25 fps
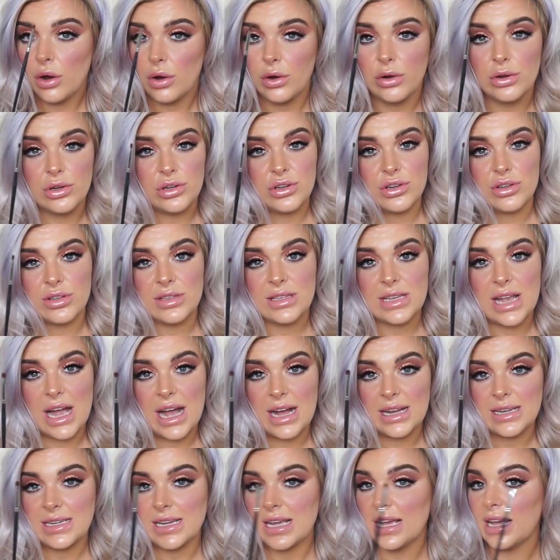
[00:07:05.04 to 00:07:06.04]
or just
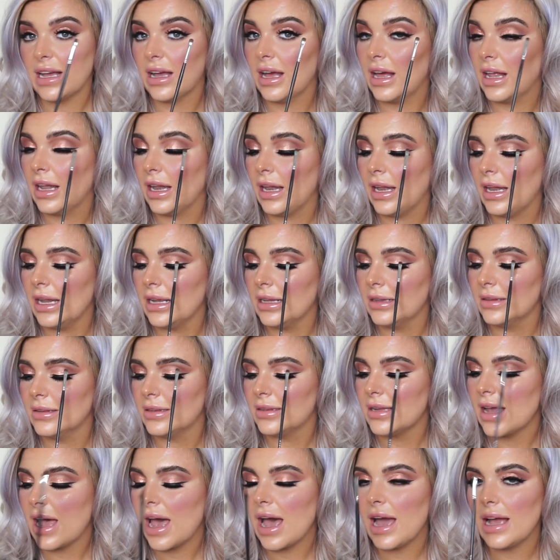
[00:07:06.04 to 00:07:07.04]
adding a little
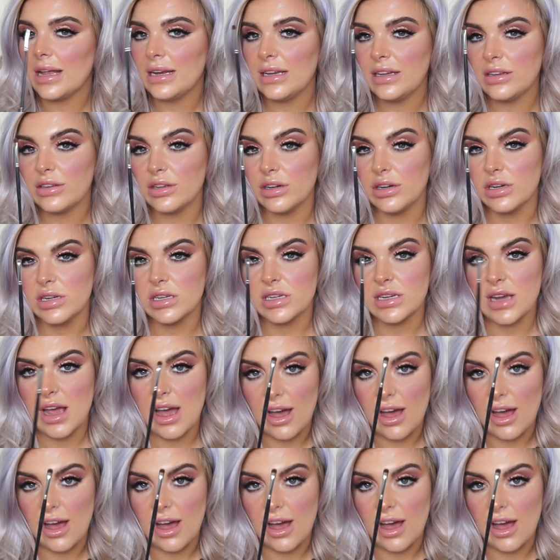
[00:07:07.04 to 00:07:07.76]
tiny touch